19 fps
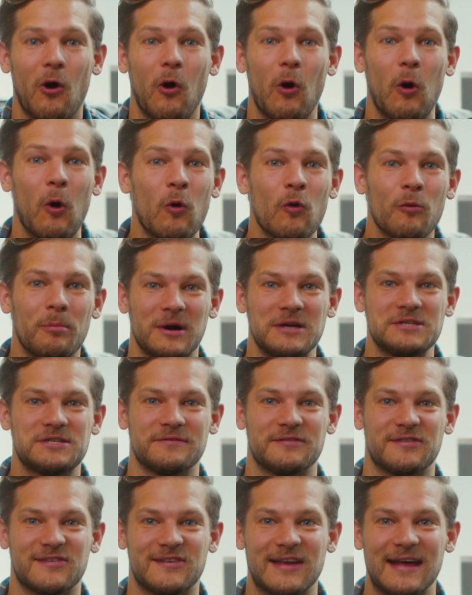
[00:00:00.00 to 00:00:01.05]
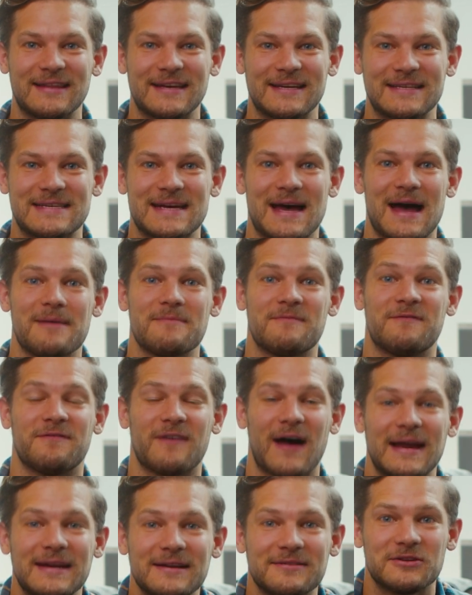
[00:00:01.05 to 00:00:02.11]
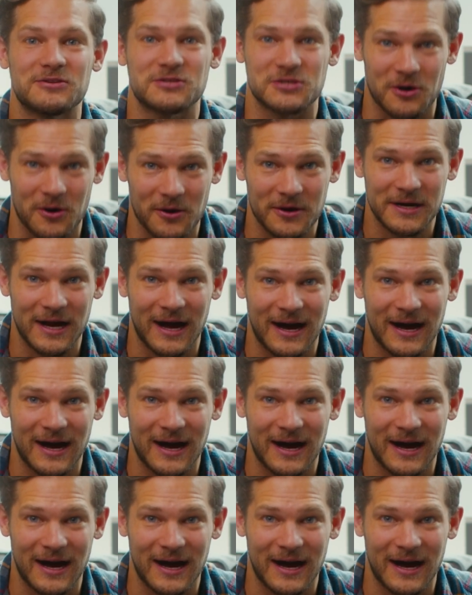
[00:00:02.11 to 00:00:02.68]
whole bunch of selling time finding the target